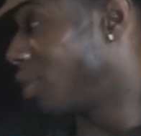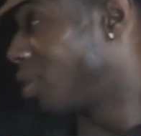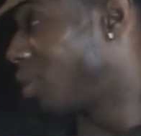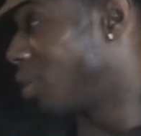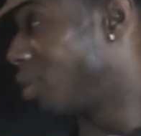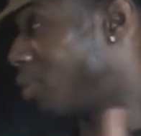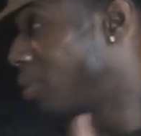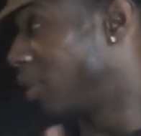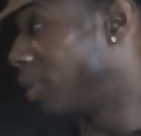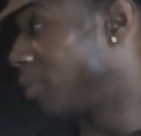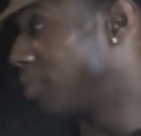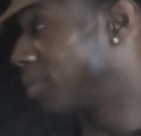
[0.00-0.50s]
You know
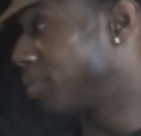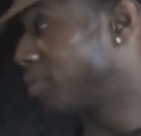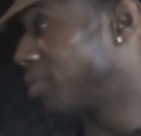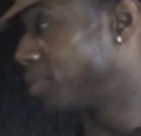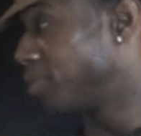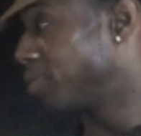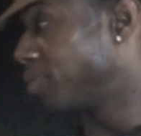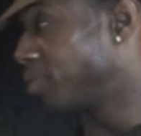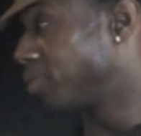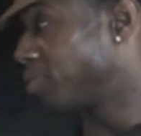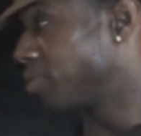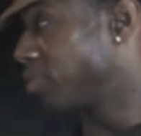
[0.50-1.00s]
what I mean? At the end of the
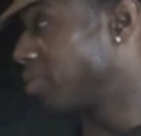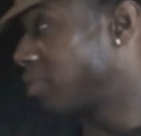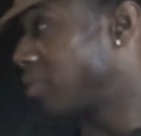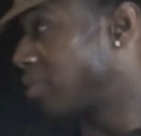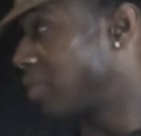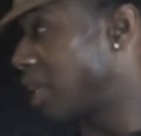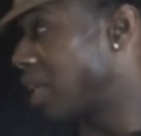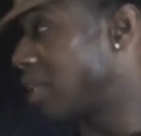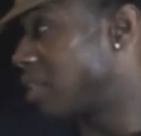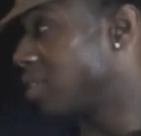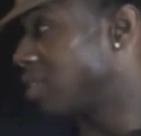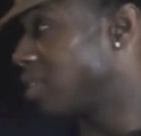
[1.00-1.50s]
day,
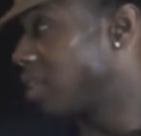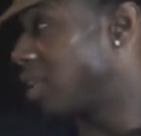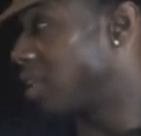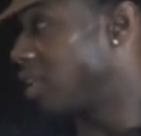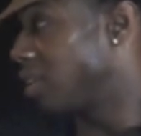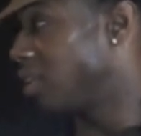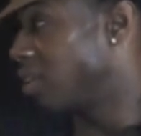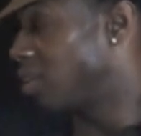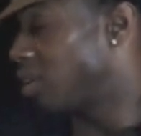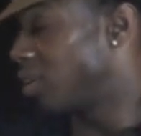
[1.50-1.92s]
that's, it really is.